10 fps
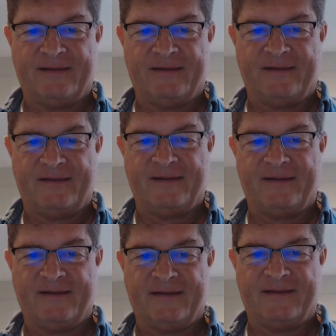
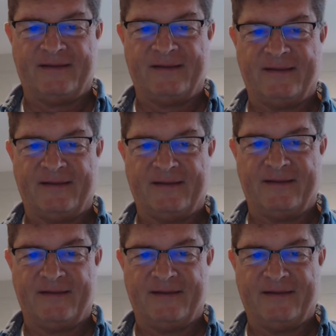
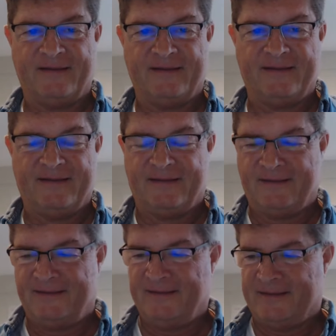
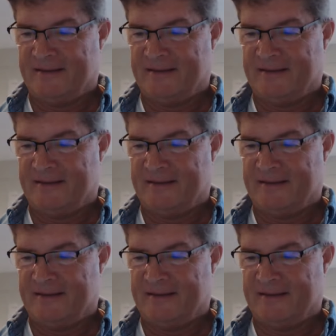The person shown says nothing.